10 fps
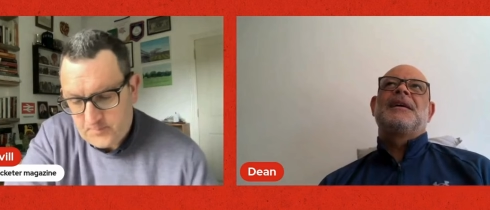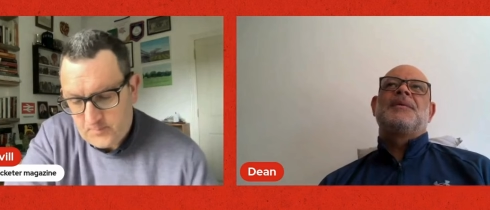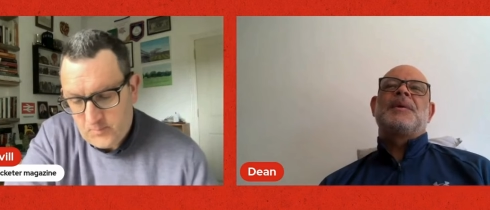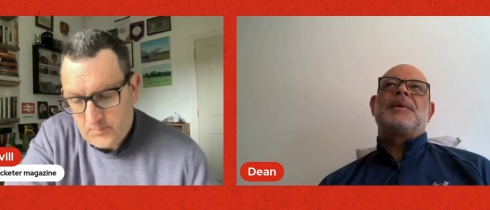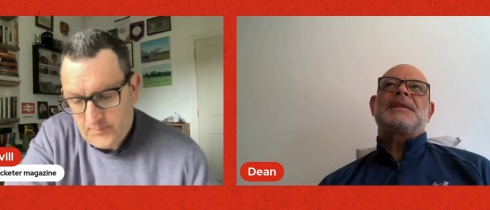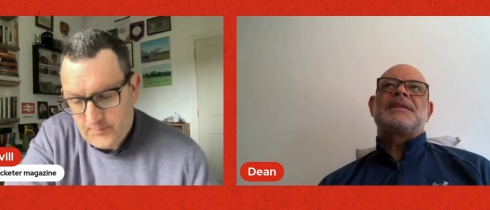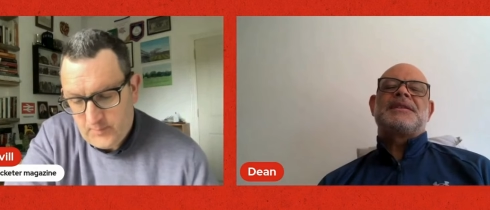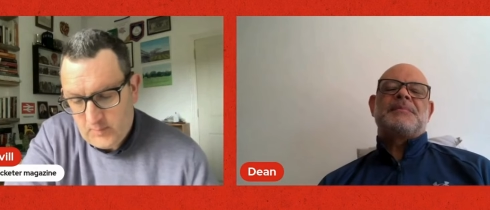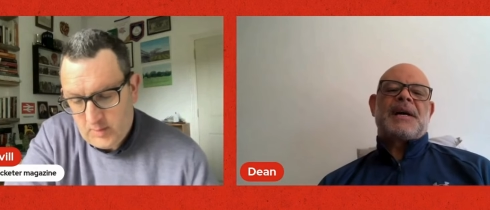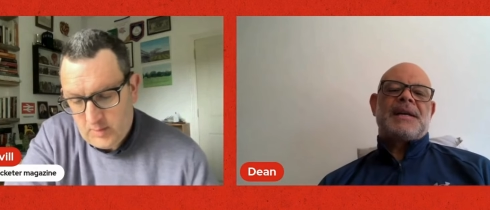Speaker 1: we went to
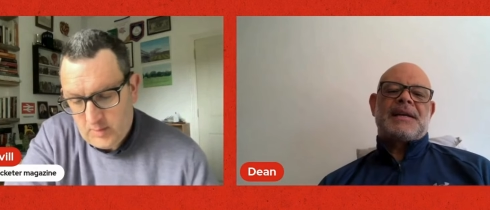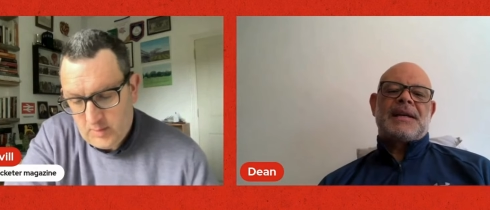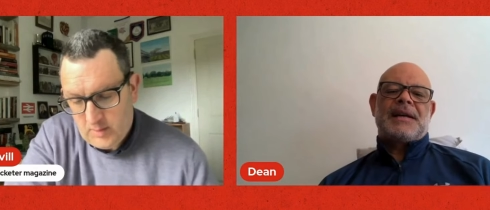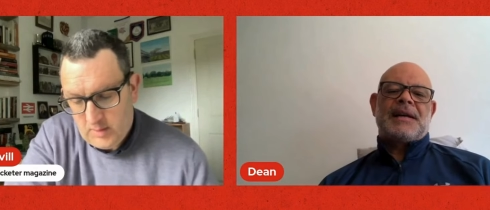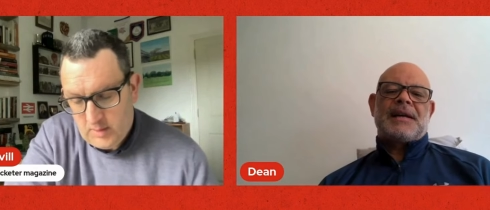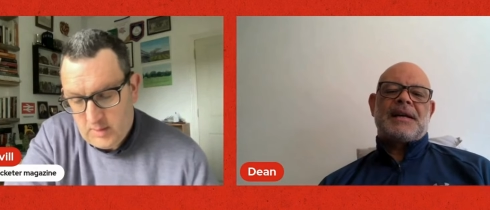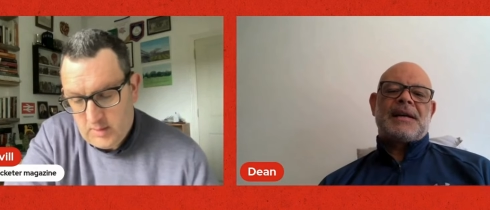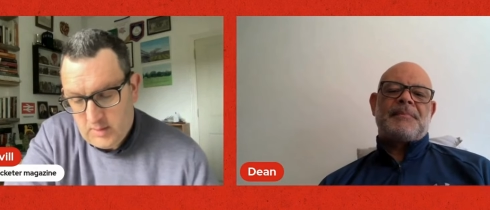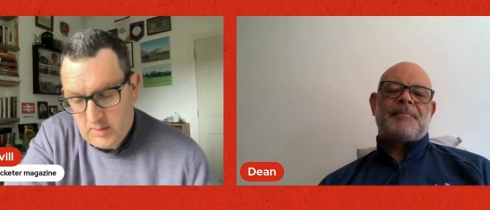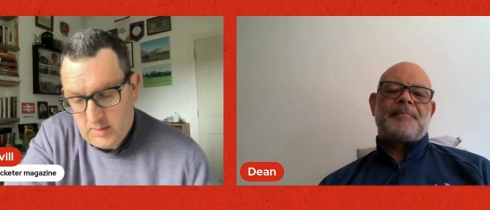Jamaica,
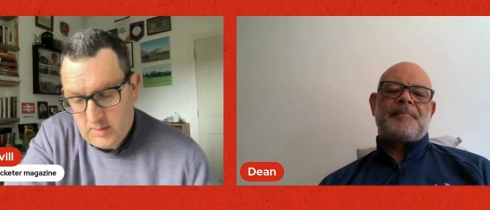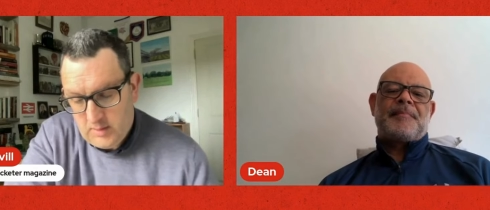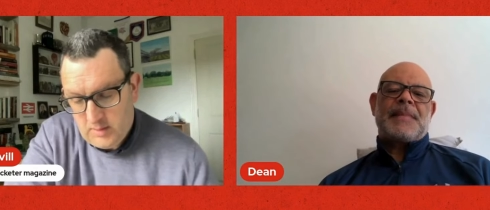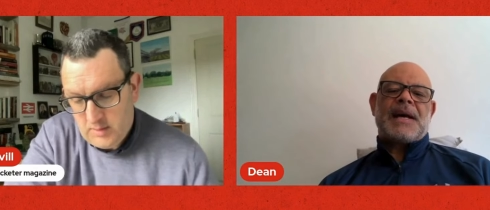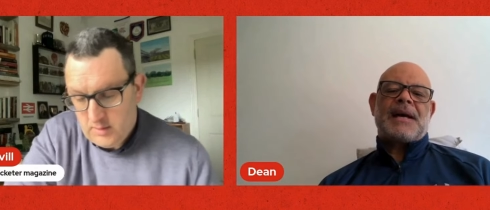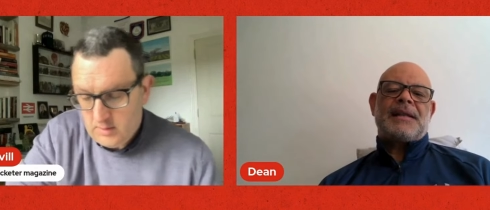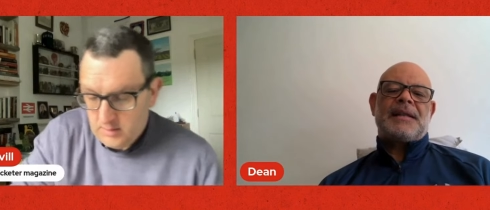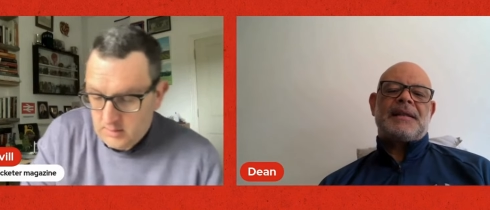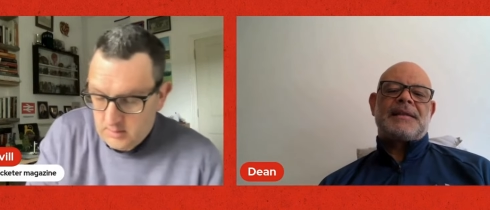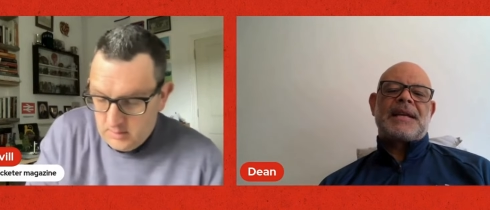um, and
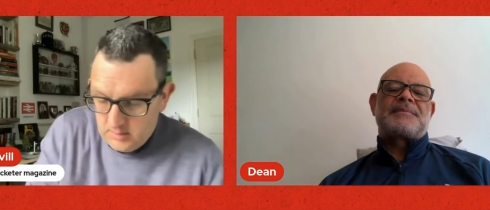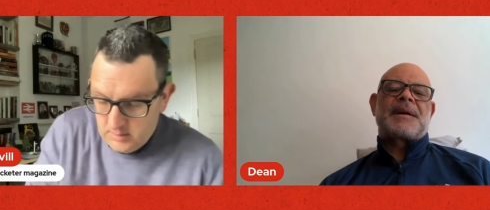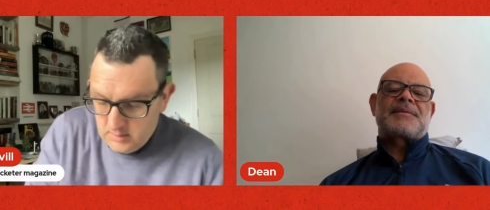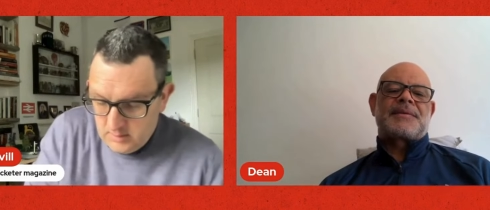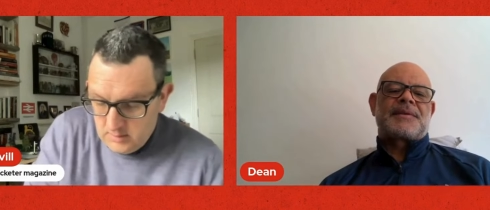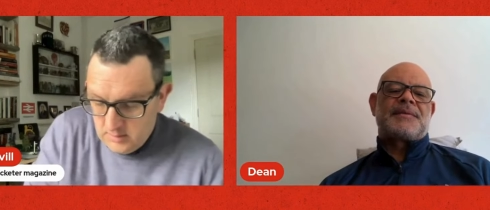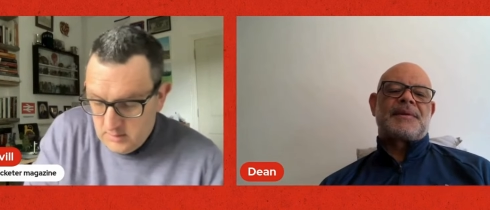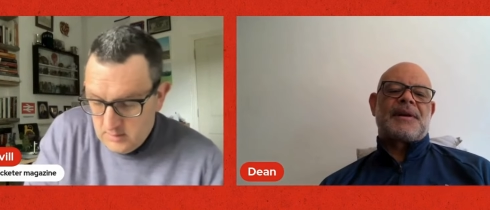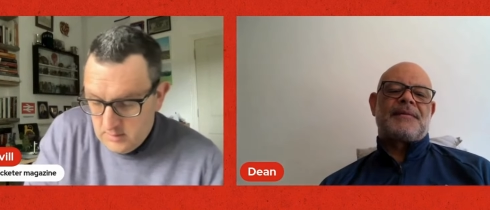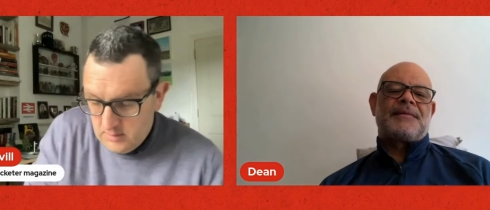the Test match was called
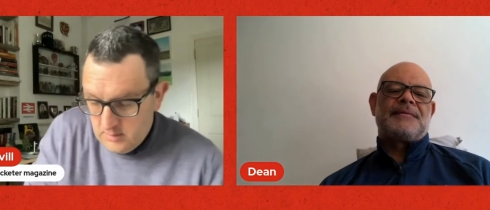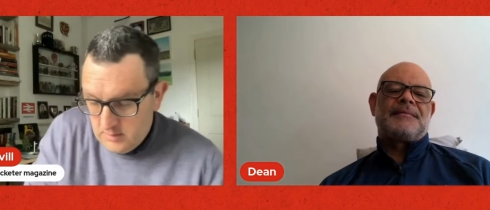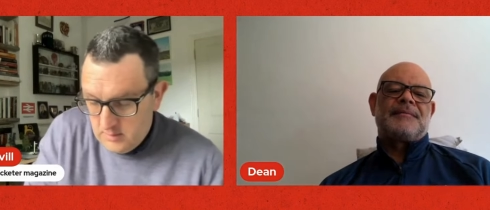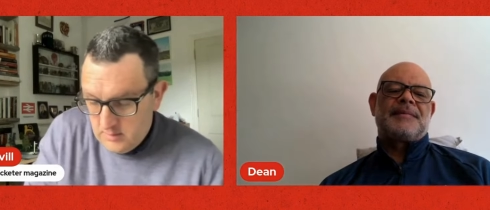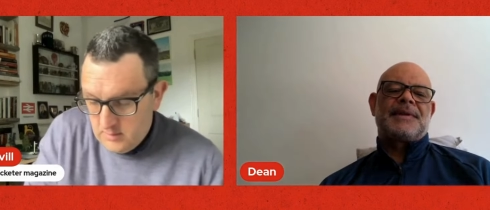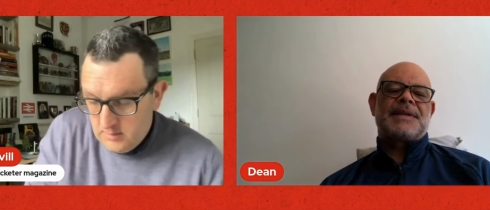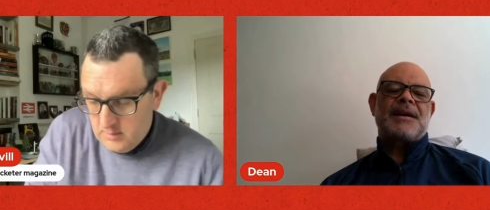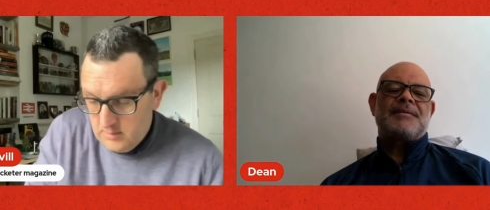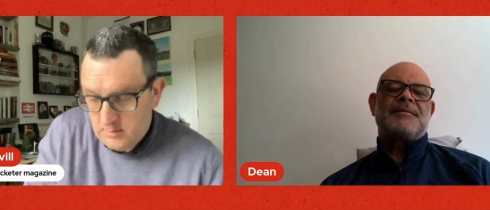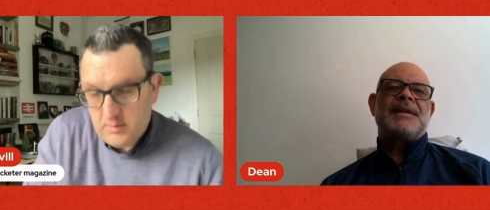off.
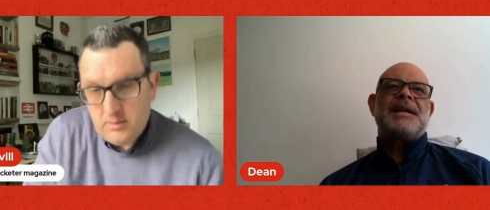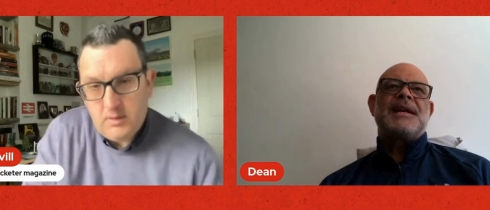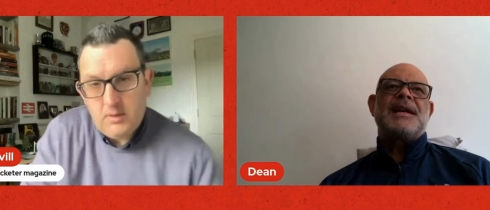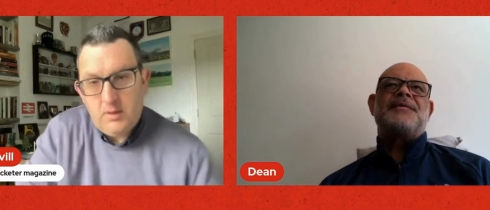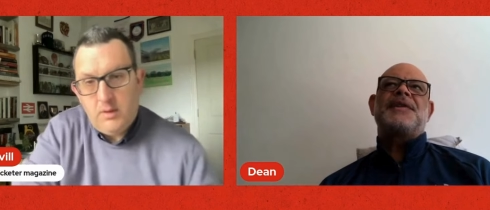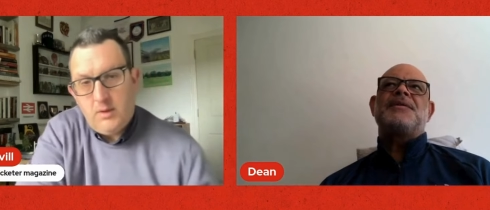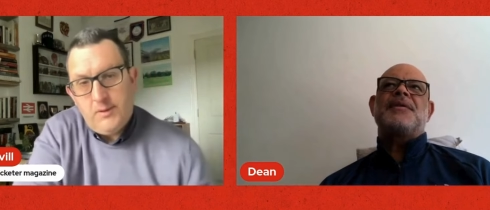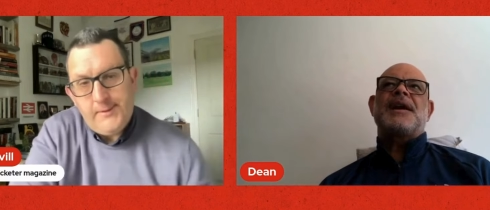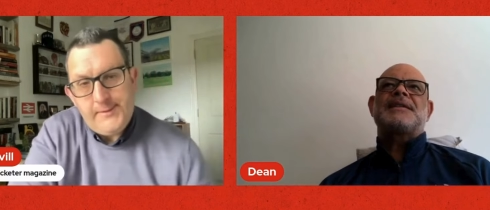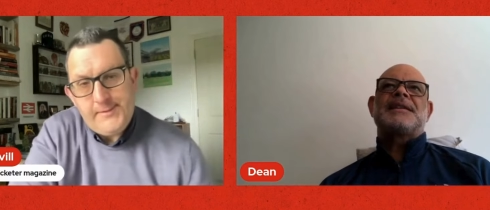So, if you were
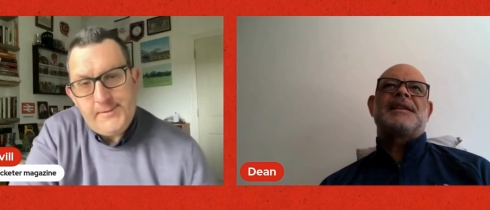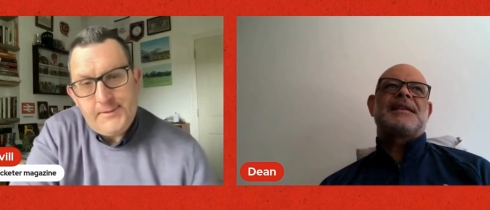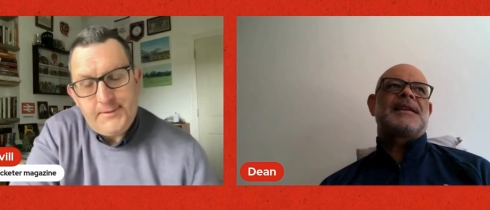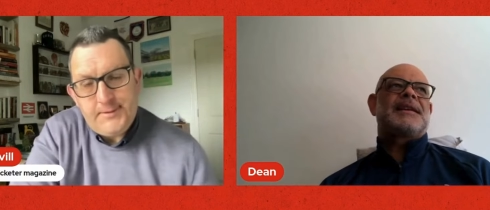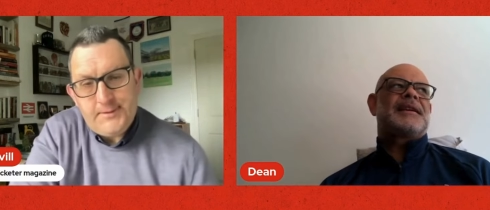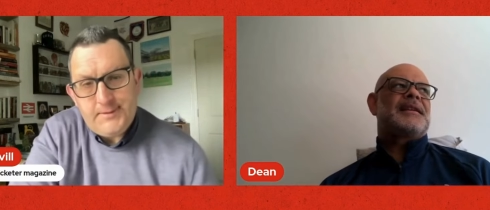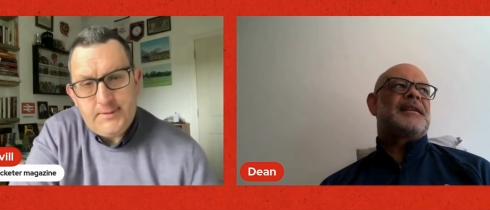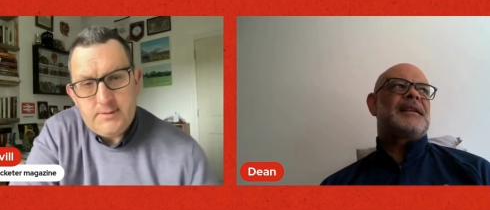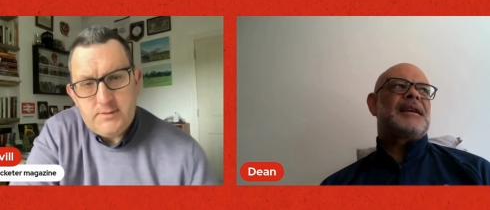actually thinking,